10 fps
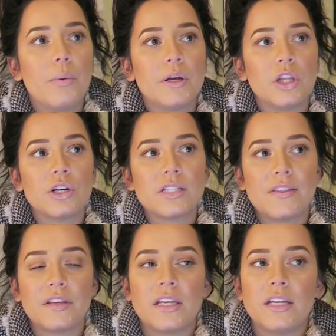We looked
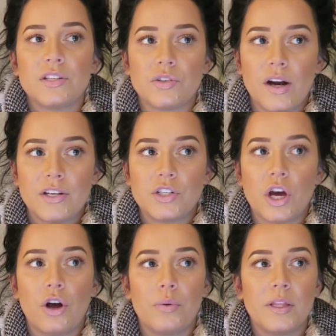at the Kia
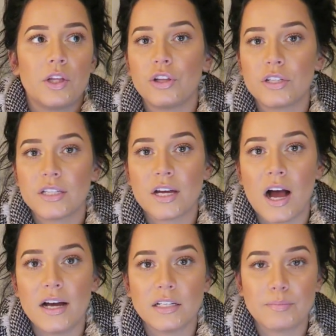Sorento. We looked at the
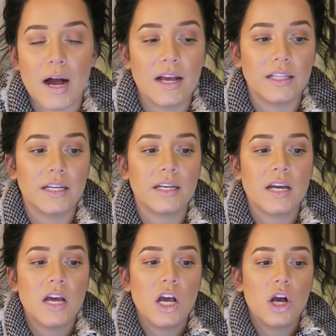Honda Pilot.
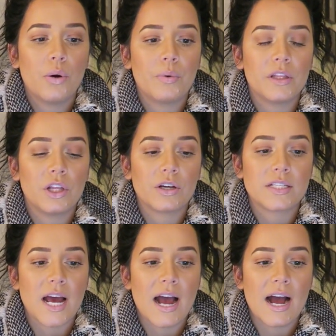We
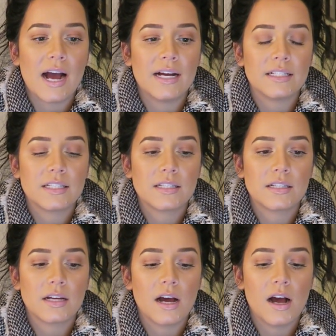looked
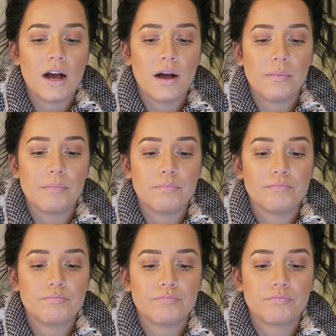at
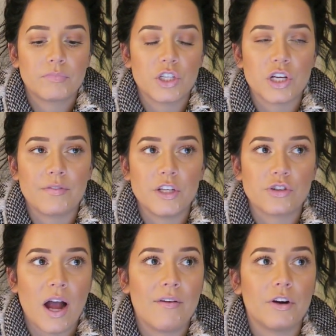um, the Chevy
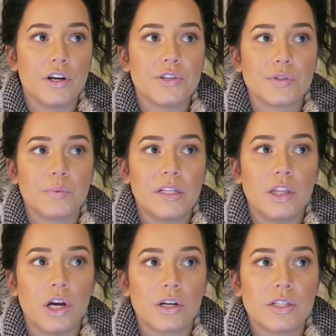Traverse. We
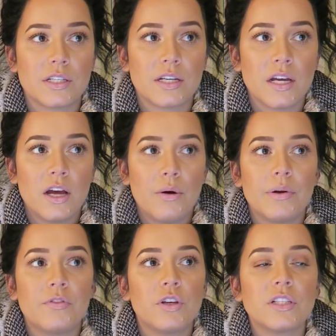looked,
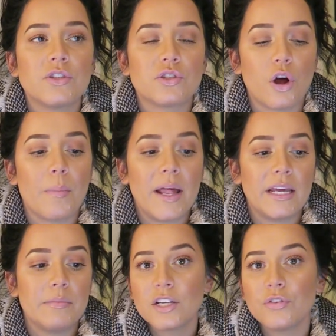we've looked at so
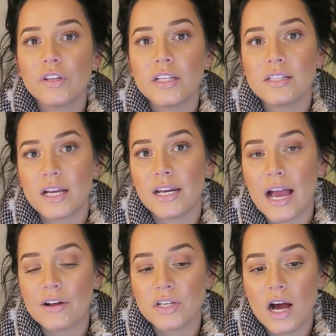many. That are really standing
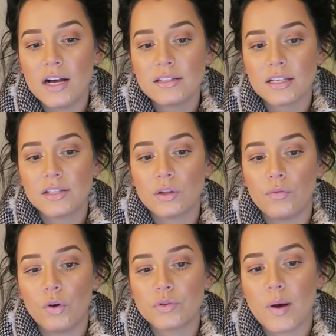out to us is the
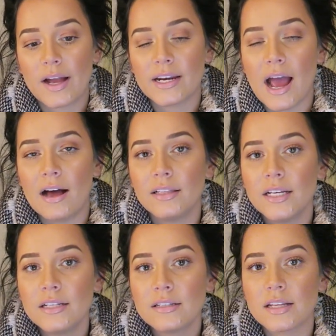Volkswagen
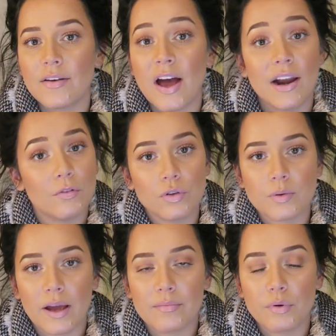Atlas. I've had a
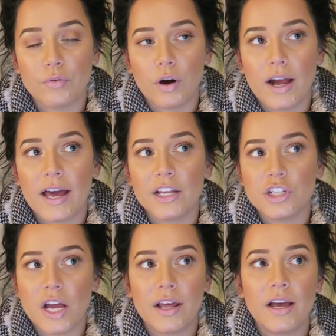Volkswagen before. I had a
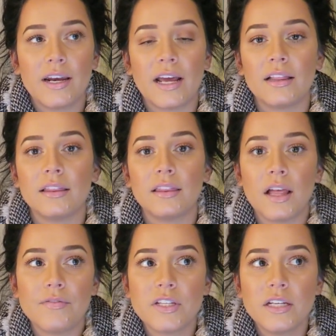Jetta and I
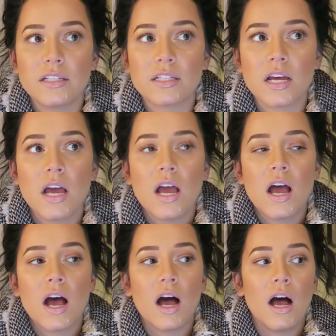loved it.
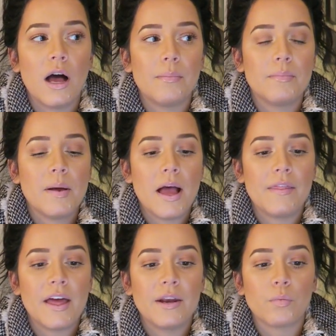Um,
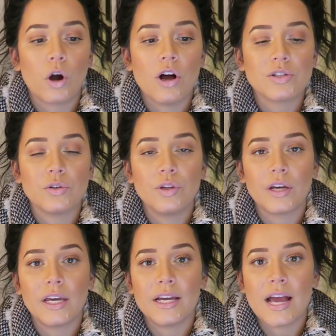and then we're also
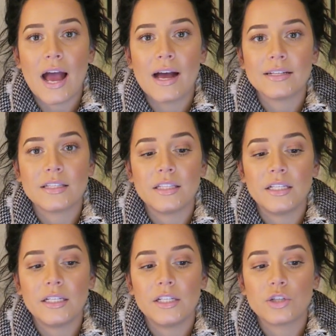looking at
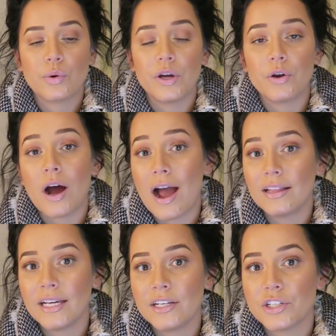the Toyota
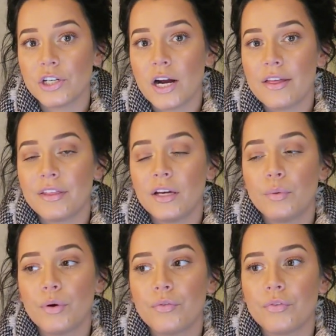Highlander. I think
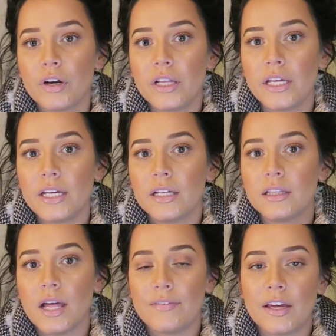we're really
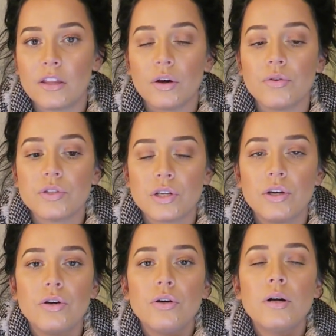loving those
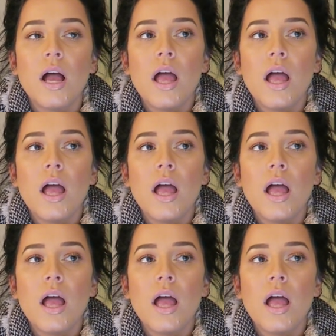two.